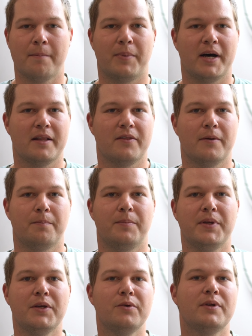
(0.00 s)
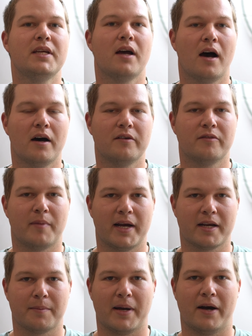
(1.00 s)
but the beauty of
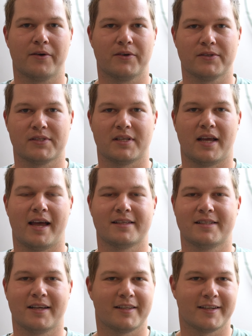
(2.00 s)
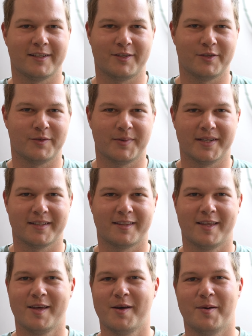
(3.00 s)
mica powders has nothing to do
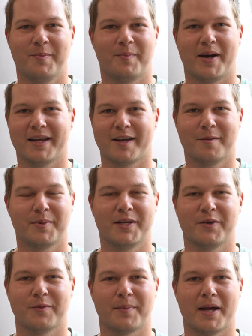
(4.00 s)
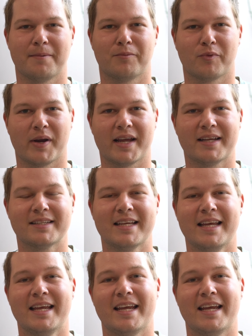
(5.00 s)
with my company or my brand.